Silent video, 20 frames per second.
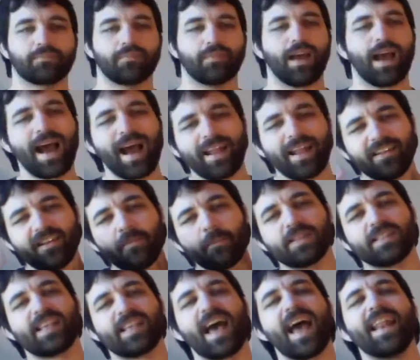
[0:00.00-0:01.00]
At number
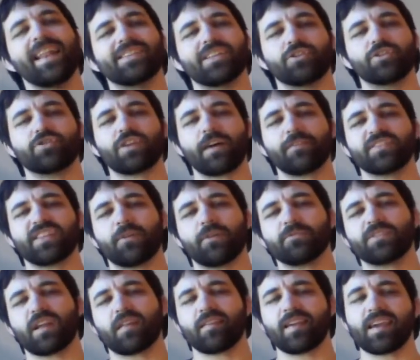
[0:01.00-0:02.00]
10 is a draft set which
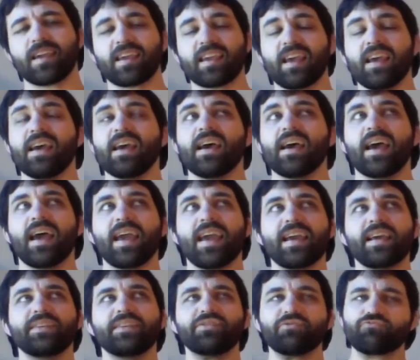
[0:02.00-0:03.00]
I think
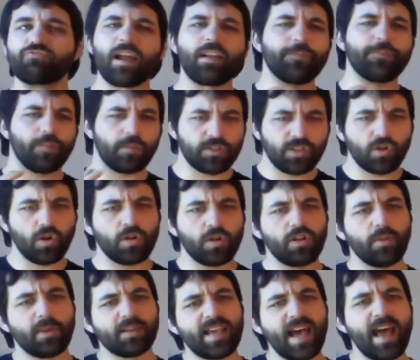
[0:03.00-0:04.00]
is rightful to go in
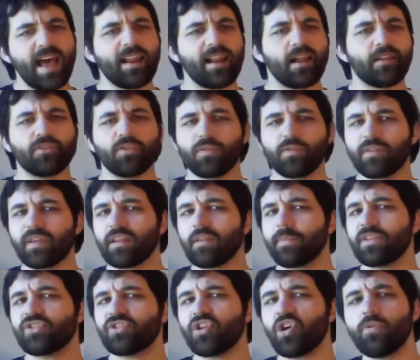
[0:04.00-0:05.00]
number 10, and I don't think there'll be
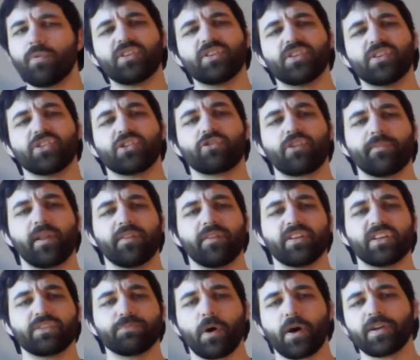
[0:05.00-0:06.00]
too much disagreement on this
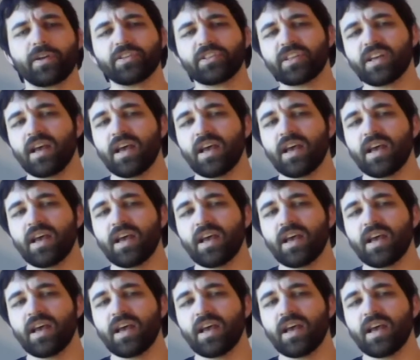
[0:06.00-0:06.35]
point.